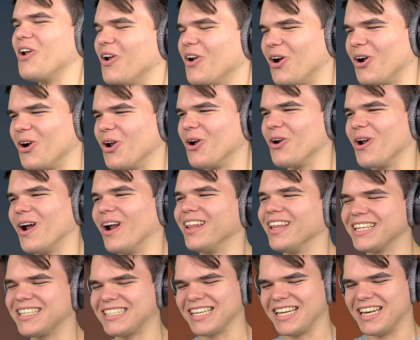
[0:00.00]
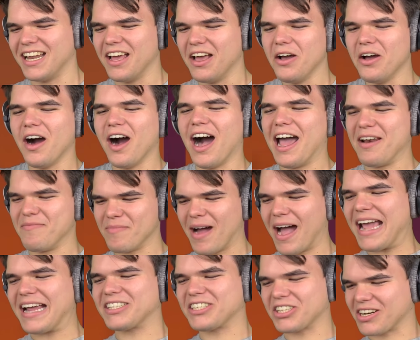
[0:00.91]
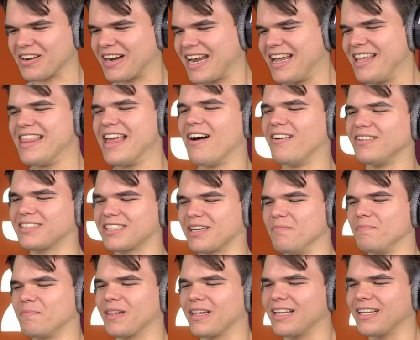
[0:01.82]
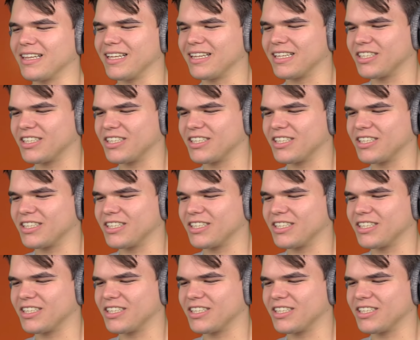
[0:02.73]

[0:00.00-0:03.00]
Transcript: No, listen. On my screen, that was completely